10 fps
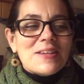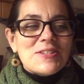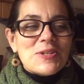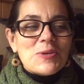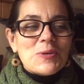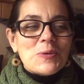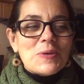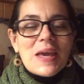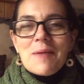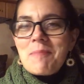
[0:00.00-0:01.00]
to
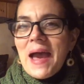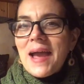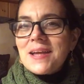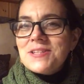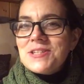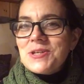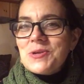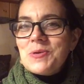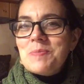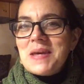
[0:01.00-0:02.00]
get back
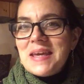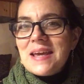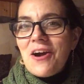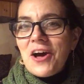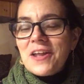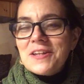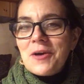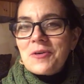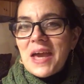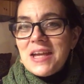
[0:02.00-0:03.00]
to being on
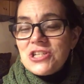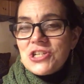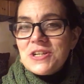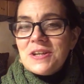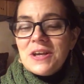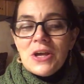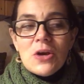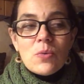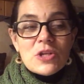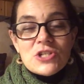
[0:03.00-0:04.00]
location,
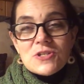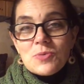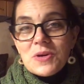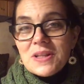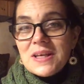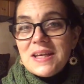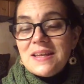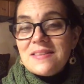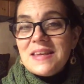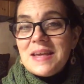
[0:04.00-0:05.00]
which is really
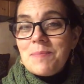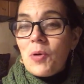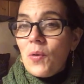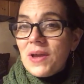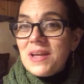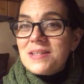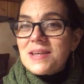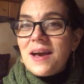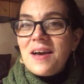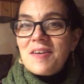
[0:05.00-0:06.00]
the point
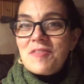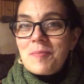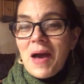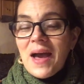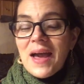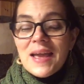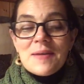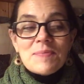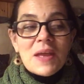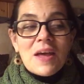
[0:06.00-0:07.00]
of my
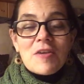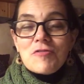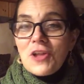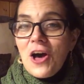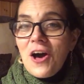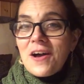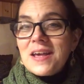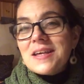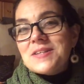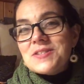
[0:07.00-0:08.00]
vlog,
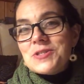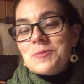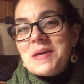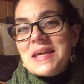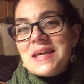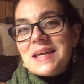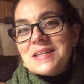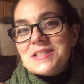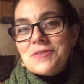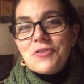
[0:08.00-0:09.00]
is to be
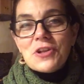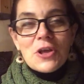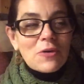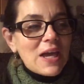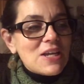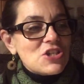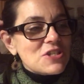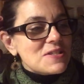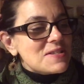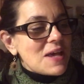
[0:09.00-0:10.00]
in different
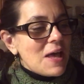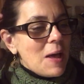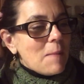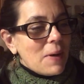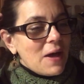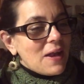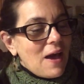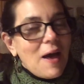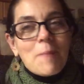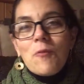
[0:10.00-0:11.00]
locations. But
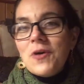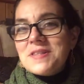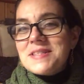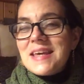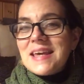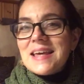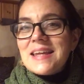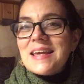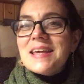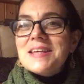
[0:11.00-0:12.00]
once
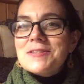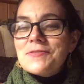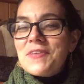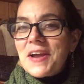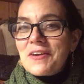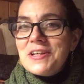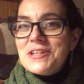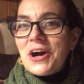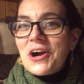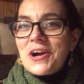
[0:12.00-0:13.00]
again, it is very
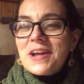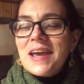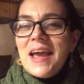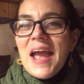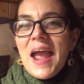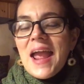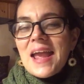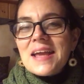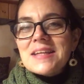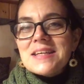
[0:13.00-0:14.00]
dark
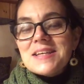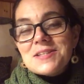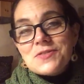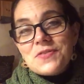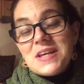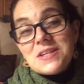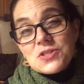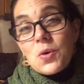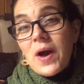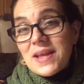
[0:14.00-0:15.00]
and it is
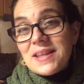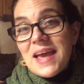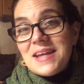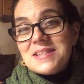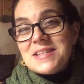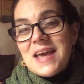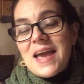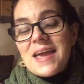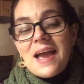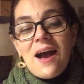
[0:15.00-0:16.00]
quite late
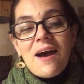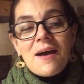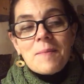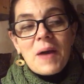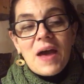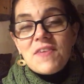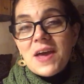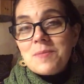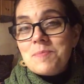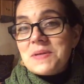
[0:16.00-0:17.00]
today. I've
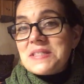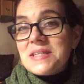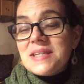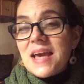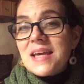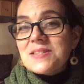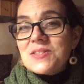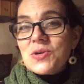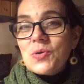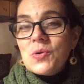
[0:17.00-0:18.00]
had a busy day at
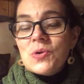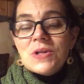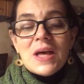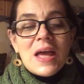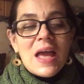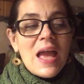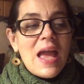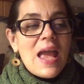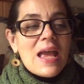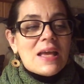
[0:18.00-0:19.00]
school
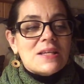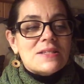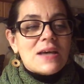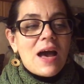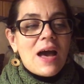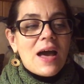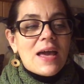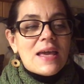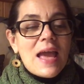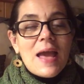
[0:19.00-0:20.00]
and
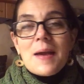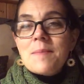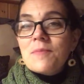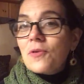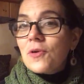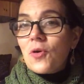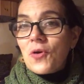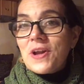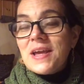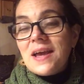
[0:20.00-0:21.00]
I am
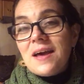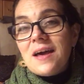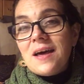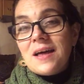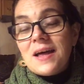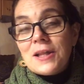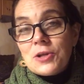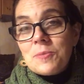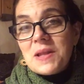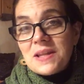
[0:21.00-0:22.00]
recording a
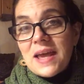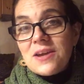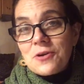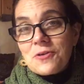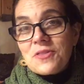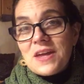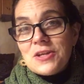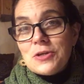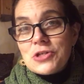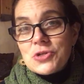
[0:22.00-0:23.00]
little bit later than
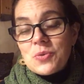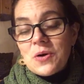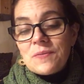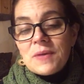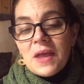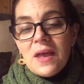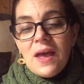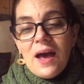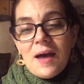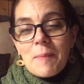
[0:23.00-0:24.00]
usual.
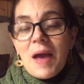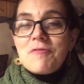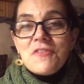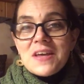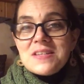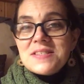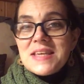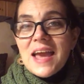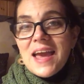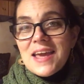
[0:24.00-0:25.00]
I'm
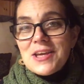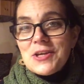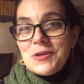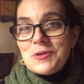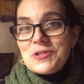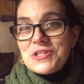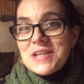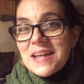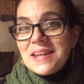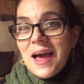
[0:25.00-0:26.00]
facing a huge
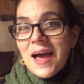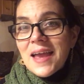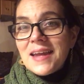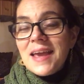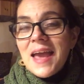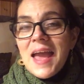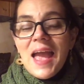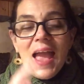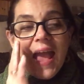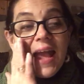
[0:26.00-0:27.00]
deadline
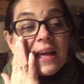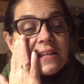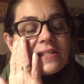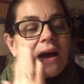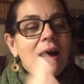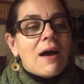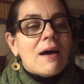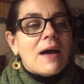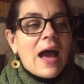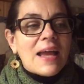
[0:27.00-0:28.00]
and
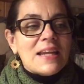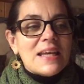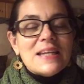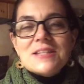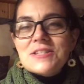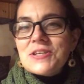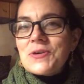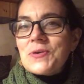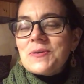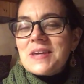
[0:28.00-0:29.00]
I needed
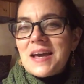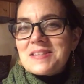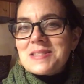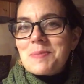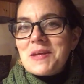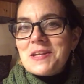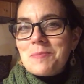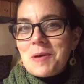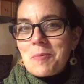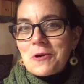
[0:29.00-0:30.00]
to, spend a
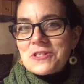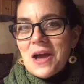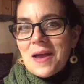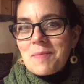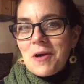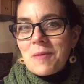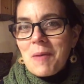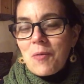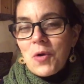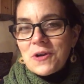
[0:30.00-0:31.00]
bit more time on
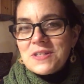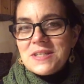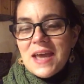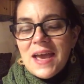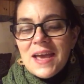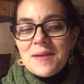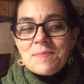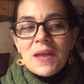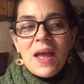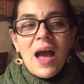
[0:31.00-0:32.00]
my work today.
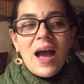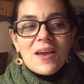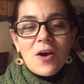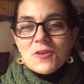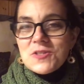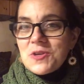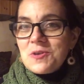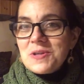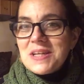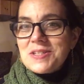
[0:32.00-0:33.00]
I also
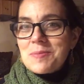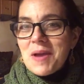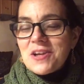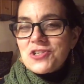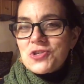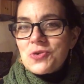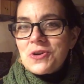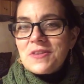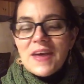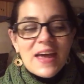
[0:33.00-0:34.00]
need to make
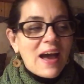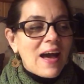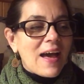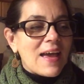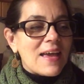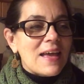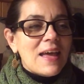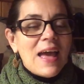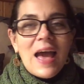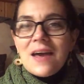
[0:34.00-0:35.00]
sure that I
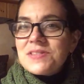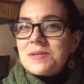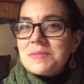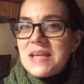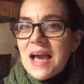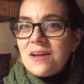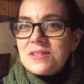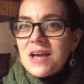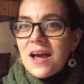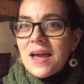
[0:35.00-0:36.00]
have some
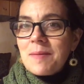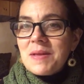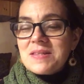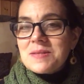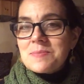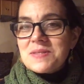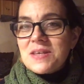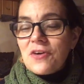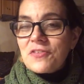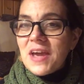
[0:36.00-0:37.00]
downtime and some
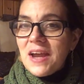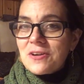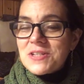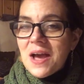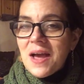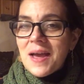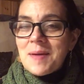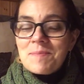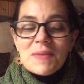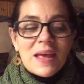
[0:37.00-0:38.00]
self-care time,